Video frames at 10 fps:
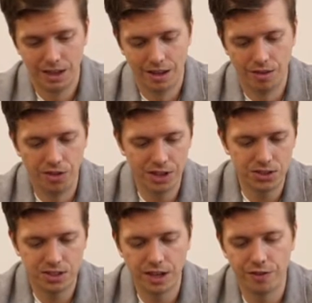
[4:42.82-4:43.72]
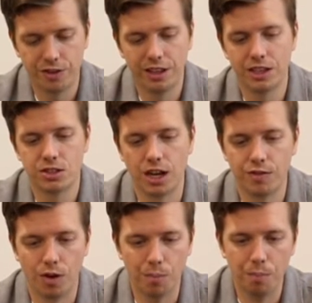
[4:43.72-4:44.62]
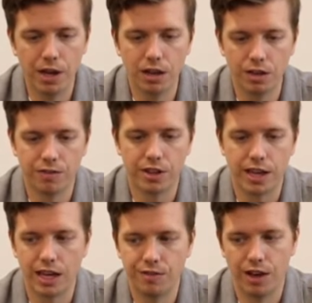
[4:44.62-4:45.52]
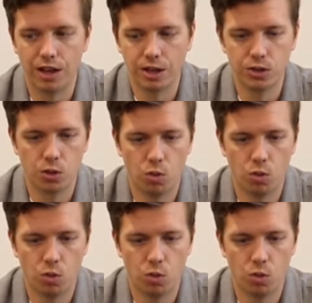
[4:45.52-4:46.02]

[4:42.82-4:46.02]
This definitely is kind of our middle of the K values.